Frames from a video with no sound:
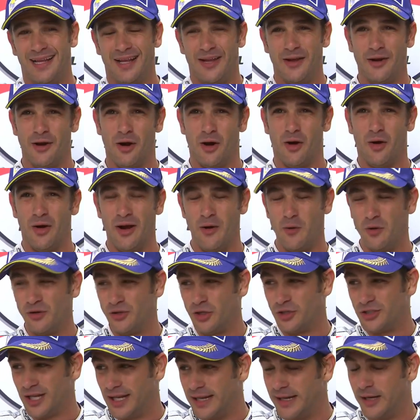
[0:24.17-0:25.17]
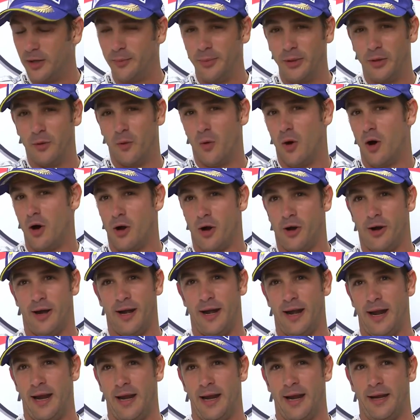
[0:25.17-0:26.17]
you know it was just a little bit of water,
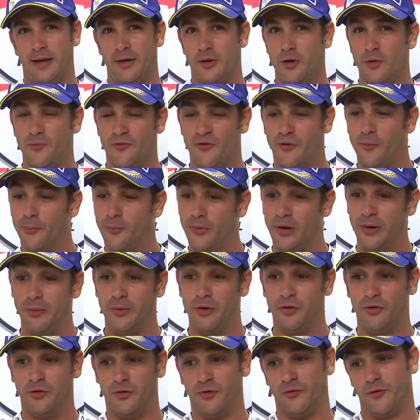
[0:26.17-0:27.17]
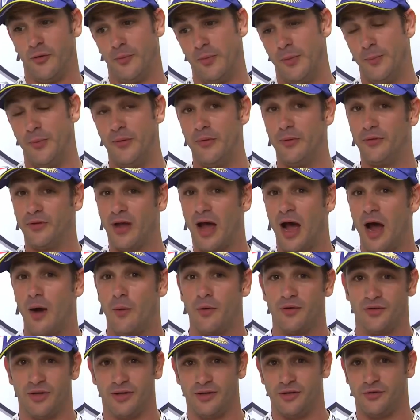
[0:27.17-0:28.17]
and, and I knew from previous from the previous
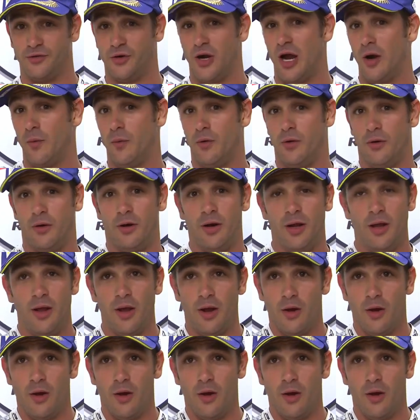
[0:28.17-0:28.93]
hours that the track were